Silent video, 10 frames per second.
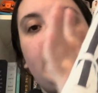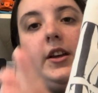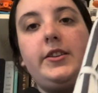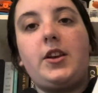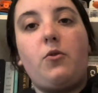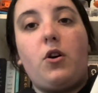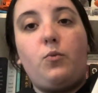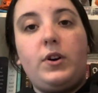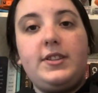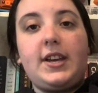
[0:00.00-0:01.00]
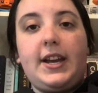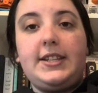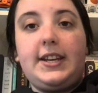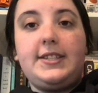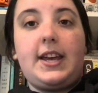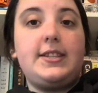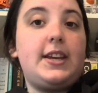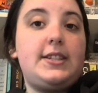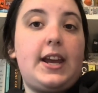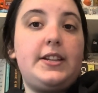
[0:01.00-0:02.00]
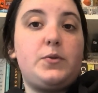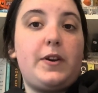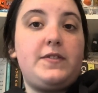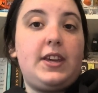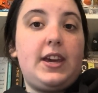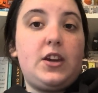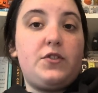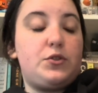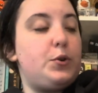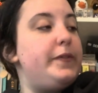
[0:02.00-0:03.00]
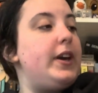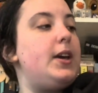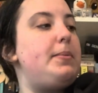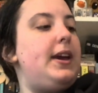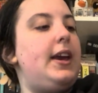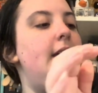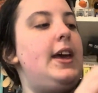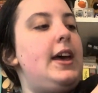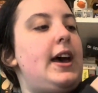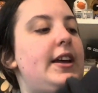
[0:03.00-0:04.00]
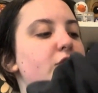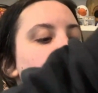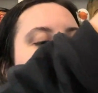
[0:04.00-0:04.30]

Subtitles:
So on one side it says Taylor Swift The Eras Tour VIP, and on